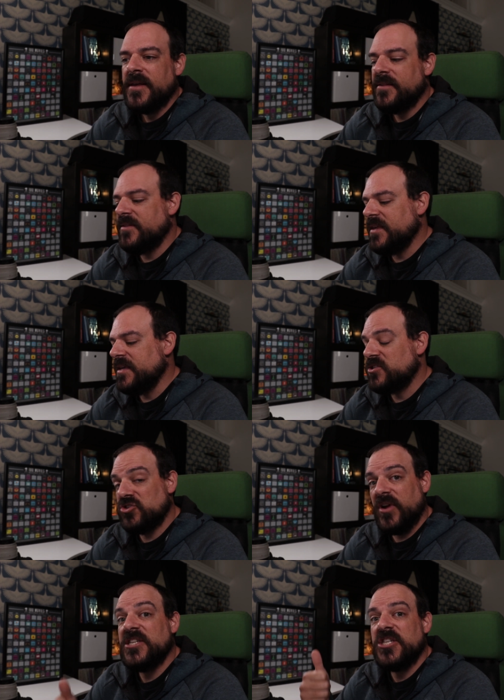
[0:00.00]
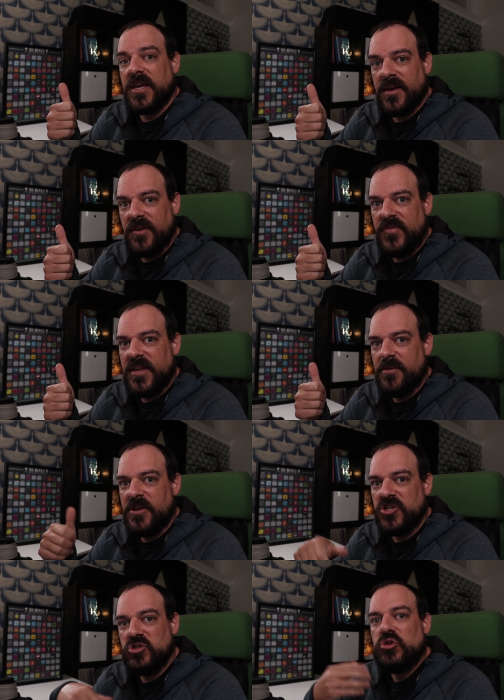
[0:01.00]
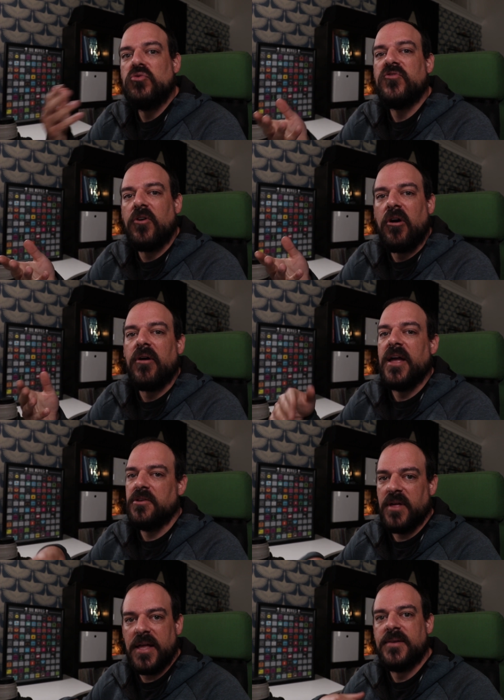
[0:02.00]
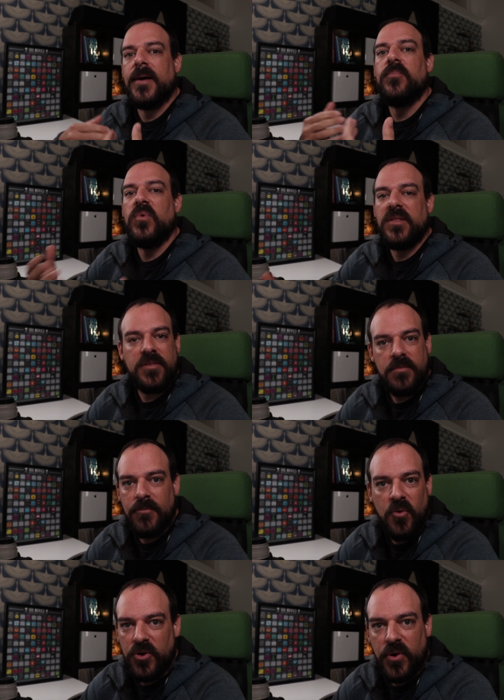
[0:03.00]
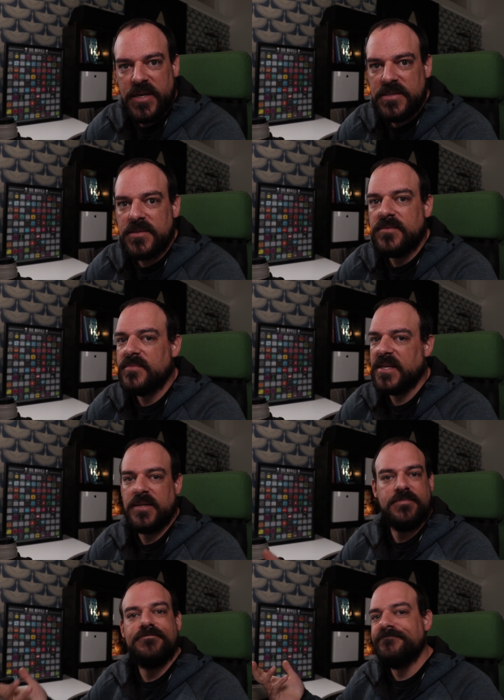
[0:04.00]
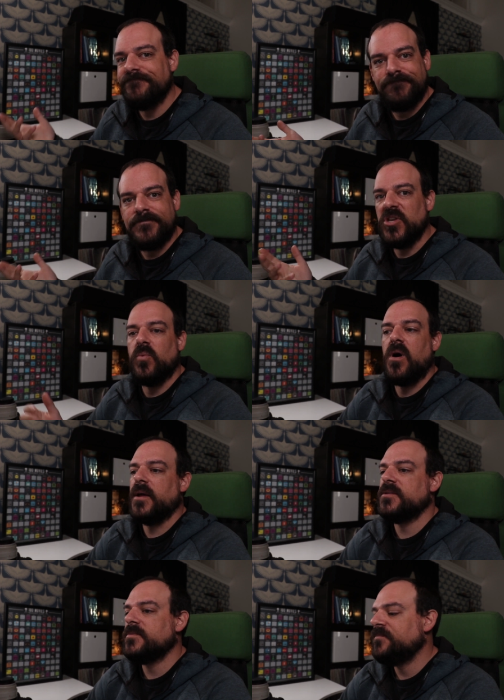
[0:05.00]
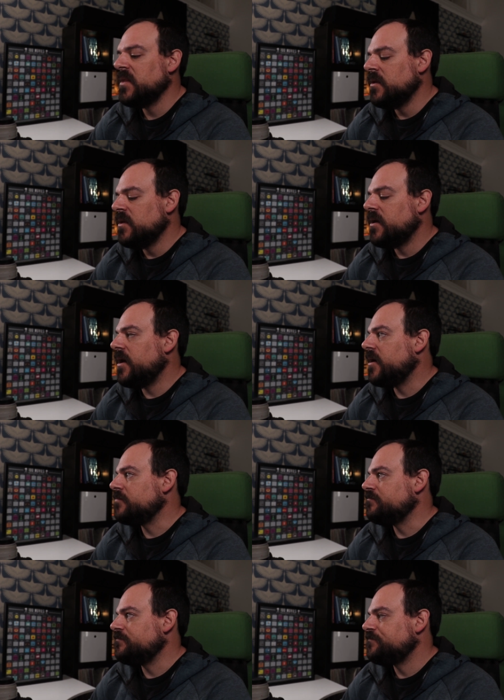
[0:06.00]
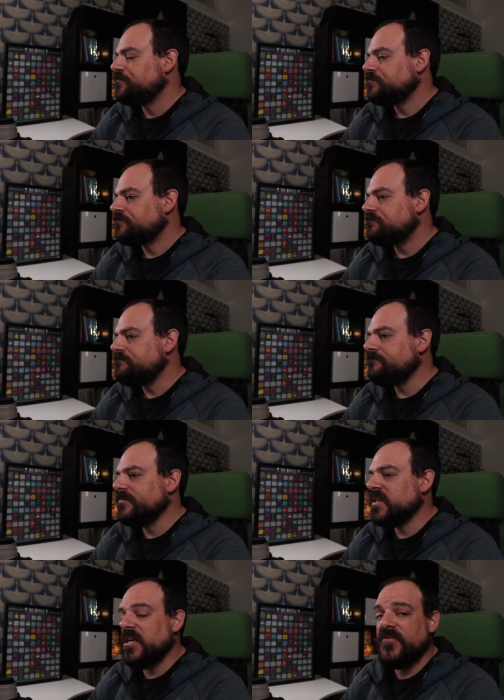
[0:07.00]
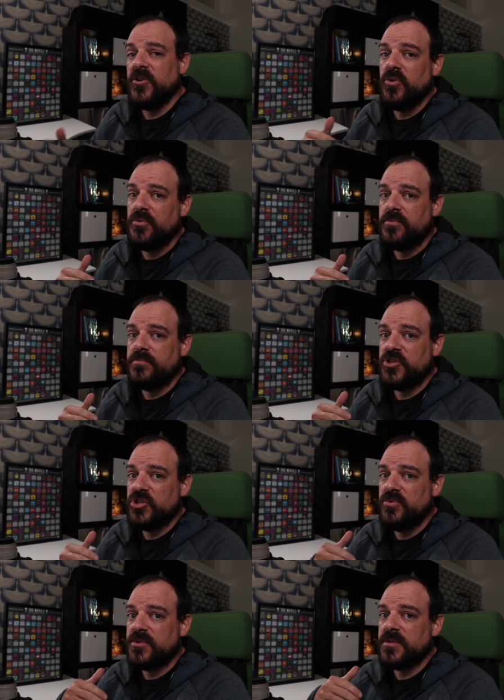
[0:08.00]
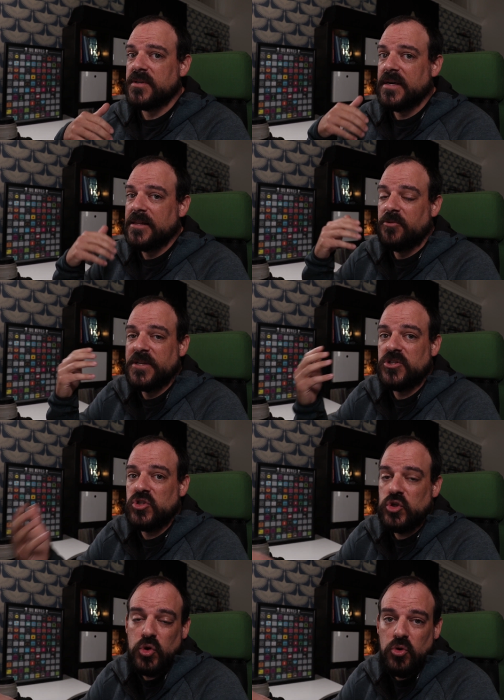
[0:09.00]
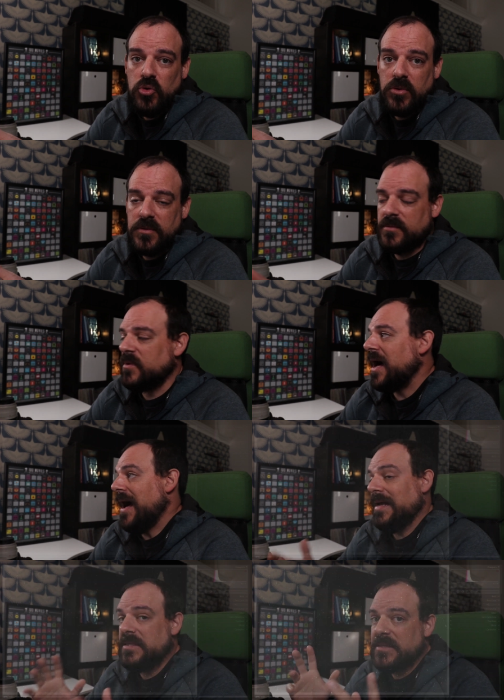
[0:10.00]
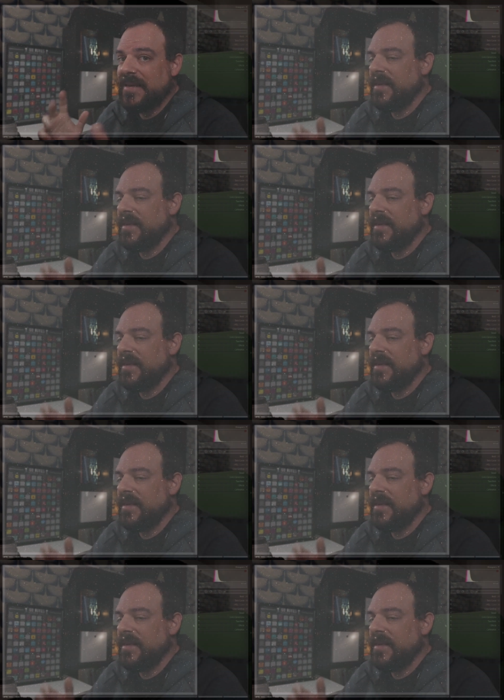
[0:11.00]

the stretching of the image too far and you'll end up with more noise than you want. Um, if you shoot a little bit too hot, I